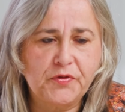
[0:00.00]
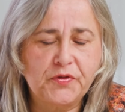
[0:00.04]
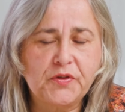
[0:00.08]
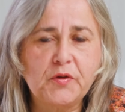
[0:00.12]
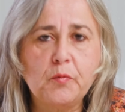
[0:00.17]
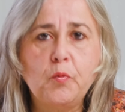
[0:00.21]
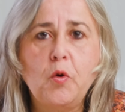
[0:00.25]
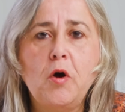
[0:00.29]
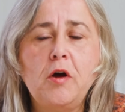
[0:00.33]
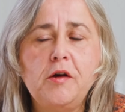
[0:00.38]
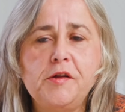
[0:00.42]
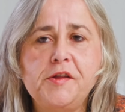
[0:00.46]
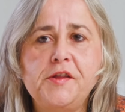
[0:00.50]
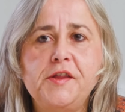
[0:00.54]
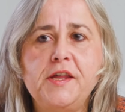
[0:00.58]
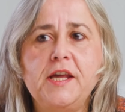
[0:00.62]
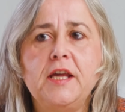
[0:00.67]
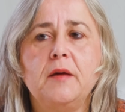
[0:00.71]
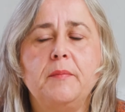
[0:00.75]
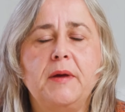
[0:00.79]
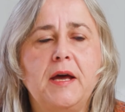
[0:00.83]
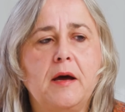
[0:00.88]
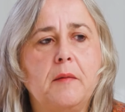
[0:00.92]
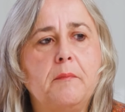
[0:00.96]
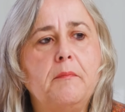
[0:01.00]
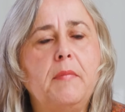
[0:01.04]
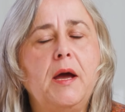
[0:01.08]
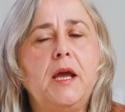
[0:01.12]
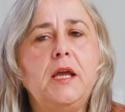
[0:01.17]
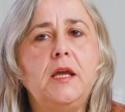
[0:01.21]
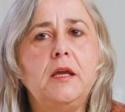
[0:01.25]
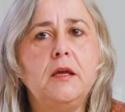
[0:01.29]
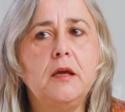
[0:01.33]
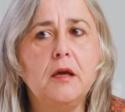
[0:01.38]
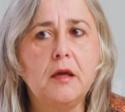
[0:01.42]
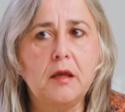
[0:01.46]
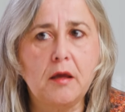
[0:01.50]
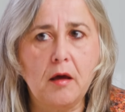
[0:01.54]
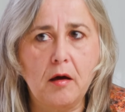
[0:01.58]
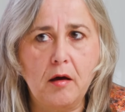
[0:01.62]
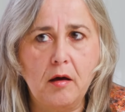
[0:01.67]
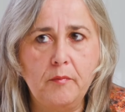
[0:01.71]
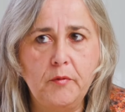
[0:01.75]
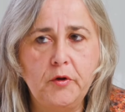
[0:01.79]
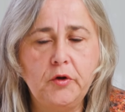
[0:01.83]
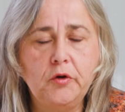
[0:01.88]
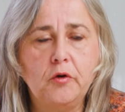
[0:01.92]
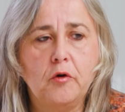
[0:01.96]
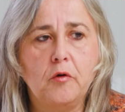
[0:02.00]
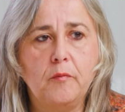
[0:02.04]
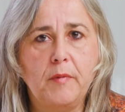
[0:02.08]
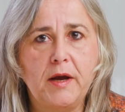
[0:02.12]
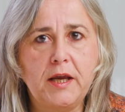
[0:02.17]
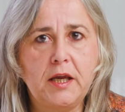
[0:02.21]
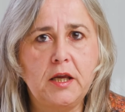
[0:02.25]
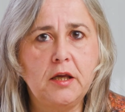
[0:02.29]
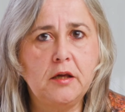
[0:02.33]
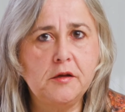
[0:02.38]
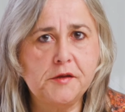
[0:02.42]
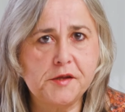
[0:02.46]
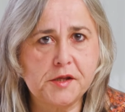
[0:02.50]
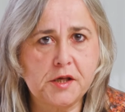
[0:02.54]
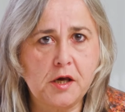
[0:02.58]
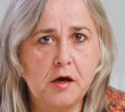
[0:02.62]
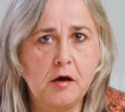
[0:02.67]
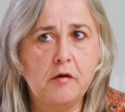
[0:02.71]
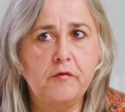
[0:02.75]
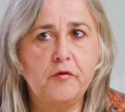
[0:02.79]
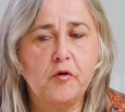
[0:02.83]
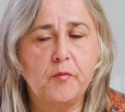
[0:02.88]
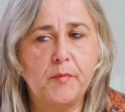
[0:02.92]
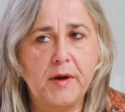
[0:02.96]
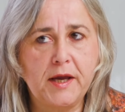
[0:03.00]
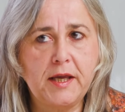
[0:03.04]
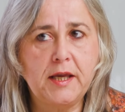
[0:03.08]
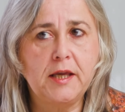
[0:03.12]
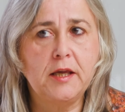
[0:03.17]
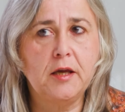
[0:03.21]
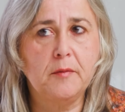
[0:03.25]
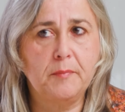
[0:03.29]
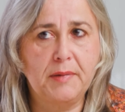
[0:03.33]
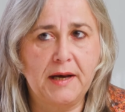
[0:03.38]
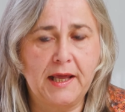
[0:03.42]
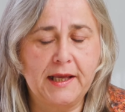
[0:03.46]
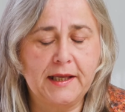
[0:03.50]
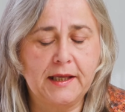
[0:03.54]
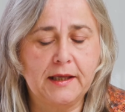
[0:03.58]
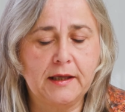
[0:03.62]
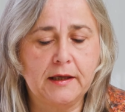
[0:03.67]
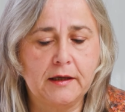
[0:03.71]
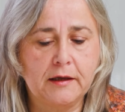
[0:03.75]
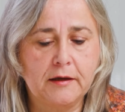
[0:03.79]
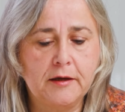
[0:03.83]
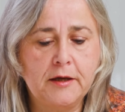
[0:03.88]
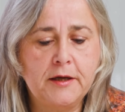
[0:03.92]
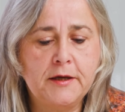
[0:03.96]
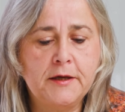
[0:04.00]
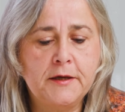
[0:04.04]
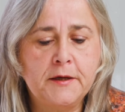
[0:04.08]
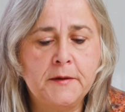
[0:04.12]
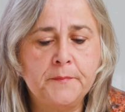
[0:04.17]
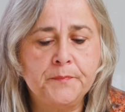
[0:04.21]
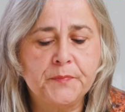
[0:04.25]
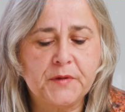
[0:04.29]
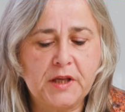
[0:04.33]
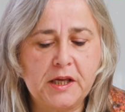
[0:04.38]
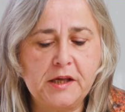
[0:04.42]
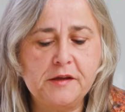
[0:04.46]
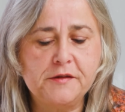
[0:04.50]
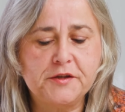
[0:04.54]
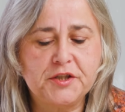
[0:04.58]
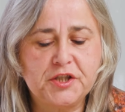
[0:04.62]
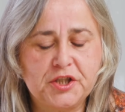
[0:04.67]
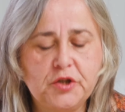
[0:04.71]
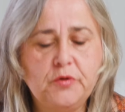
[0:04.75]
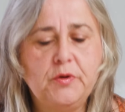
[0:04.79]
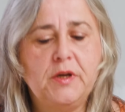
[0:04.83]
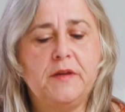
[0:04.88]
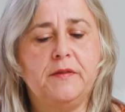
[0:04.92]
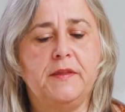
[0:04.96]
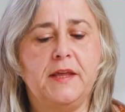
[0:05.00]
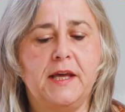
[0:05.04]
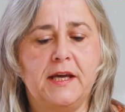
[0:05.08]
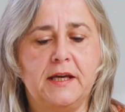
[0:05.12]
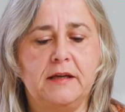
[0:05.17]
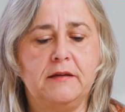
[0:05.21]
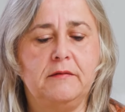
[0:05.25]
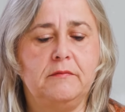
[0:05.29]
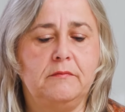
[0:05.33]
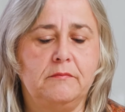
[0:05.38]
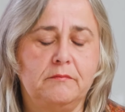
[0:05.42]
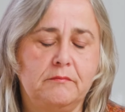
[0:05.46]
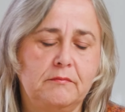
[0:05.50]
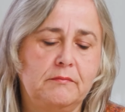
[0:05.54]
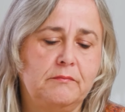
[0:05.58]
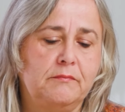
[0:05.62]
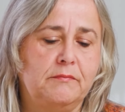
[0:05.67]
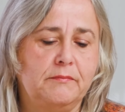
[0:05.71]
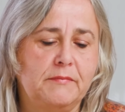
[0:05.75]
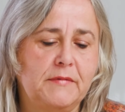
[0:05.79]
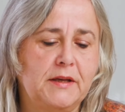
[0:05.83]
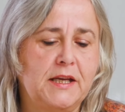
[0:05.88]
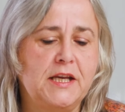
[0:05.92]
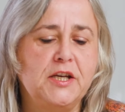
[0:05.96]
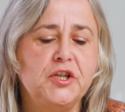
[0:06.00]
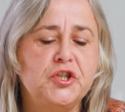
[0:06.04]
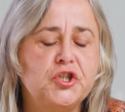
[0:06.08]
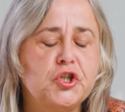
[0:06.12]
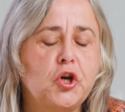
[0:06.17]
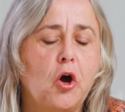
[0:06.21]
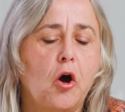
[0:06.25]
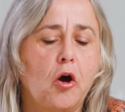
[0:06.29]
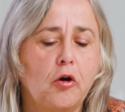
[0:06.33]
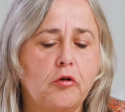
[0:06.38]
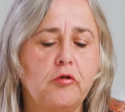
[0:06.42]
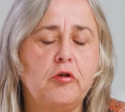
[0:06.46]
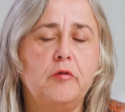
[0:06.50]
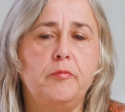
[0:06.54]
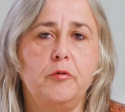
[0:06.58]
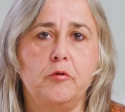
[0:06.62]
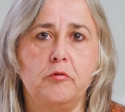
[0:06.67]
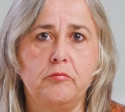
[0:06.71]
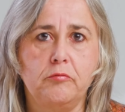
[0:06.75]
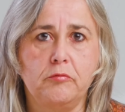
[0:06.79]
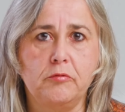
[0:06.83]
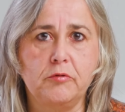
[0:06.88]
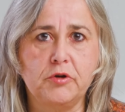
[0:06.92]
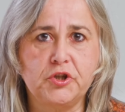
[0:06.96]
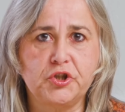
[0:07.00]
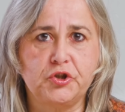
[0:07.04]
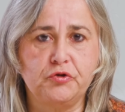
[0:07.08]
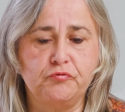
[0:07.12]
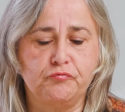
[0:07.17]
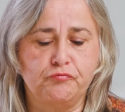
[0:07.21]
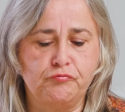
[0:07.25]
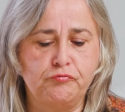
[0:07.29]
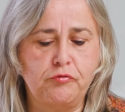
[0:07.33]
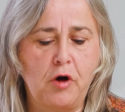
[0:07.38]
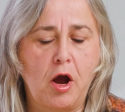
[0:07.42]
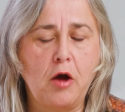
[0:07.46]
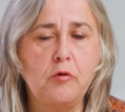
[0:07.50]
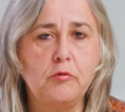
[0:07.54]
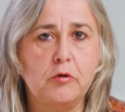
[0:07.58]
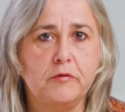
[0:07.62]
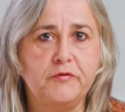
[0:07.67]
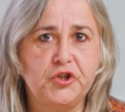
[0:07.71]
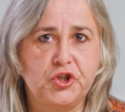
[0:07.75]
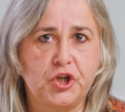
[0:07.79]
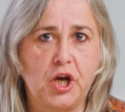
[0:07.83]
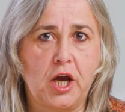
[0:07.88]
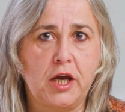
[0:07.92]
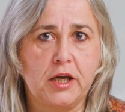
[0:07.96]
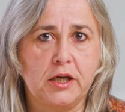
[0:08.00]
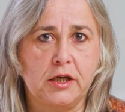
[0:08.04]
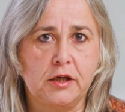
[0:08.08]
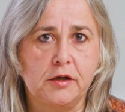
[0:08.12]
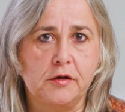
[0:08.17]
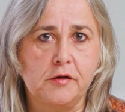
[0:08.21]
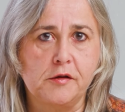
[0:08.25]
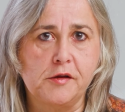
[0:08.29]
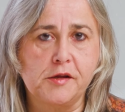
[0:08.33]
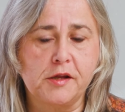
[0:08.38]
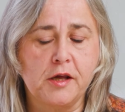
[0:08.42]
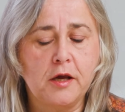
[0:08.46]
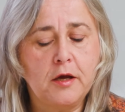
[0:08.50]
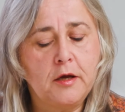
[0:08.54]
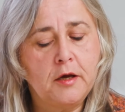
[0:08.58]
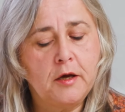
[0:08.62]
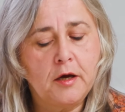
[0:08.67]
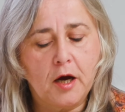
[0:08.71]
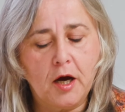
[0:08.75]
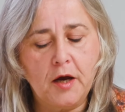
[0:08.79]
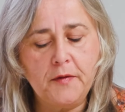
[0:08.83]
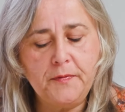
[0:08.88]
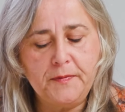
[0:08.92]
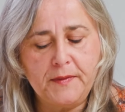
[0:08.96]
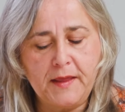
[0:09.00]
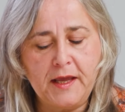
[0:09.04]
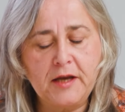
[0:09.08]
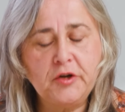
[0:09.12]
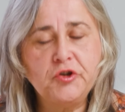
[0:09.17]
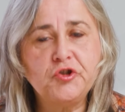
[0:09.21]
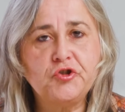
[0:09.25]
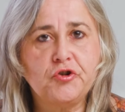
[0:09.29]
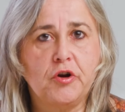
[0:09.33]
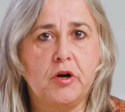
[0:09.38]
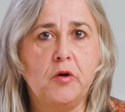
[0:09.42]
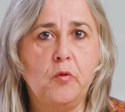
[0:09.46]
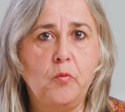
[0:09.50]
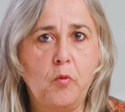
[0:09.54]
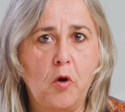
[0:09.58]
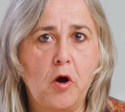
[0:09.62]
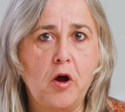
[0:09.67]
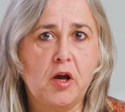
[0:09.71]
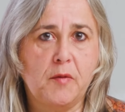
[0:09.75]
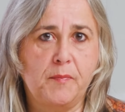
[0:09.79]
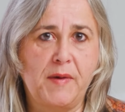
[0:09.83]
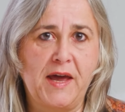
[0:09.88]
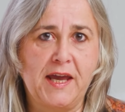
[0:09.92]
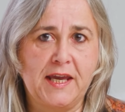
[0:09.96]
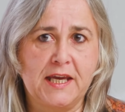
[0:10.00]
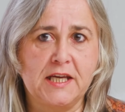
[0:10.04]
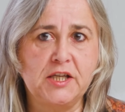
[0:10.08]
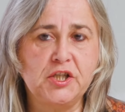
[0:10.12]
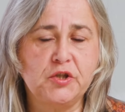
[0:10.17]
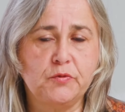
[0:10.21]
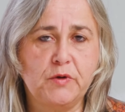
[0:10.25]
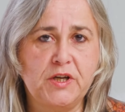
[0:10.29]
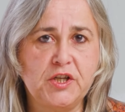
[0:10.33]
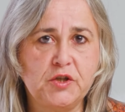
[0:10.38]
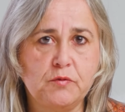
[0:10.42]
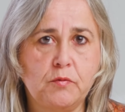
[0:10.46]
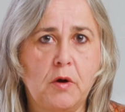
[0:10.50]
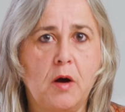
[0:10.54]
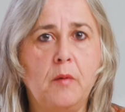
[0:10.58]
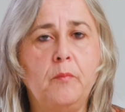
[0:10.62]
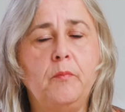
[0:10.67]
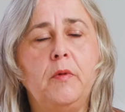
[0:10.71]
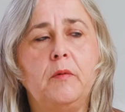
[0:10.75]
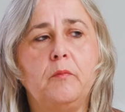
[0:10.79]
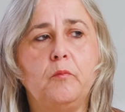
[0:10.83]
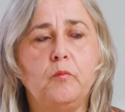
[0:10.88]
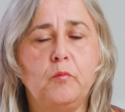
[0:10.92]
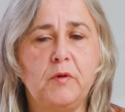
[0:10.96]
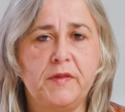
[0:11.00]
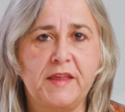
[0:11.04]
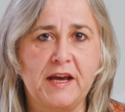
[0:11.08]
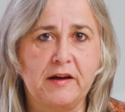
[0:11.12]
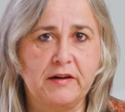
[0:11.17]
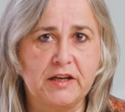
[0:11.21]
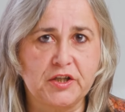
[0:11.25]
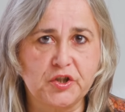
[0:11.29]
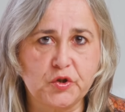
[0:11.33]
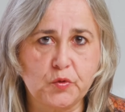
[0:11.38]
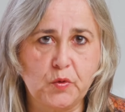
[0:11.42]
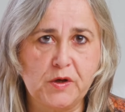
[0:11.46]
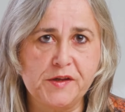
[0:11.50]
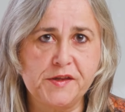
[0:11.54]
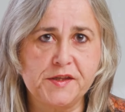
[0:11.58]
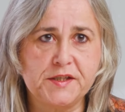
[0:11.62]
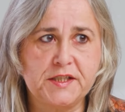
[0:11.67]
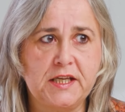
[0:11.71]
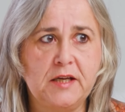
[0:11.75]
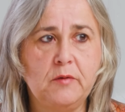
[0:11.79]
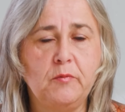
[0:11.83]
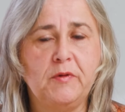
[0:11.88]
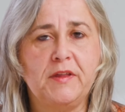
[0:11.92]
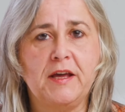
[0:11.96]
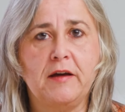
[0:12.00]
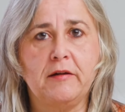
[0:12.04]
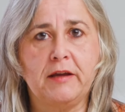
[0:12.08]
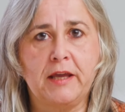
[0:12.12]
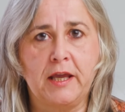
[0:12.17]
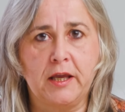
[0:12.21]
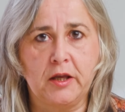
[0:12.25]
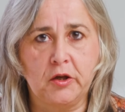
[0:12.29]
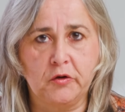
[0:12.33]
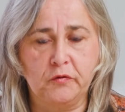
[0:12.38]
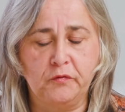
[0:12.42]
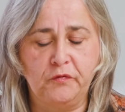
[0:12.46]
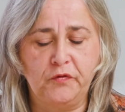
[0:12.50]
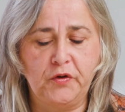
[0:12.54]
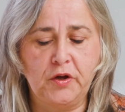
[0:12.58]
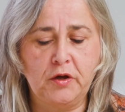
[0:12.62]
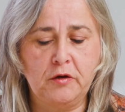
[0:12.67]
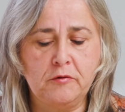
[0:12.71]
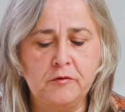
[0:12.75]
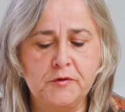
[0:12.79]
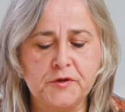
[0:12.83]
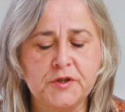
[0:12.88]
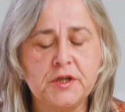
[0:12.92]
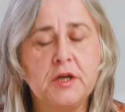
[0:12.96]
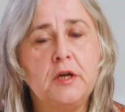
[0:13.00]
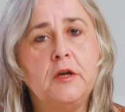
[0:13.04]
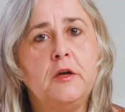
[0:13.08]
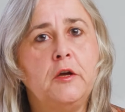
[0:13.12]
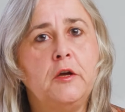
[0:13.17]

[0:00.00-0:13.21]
the worst thing about making a garment or making a scarf or making a blanket is doing that intolerable row of chains and then trying to work back into each one without it twisting, without getting confused,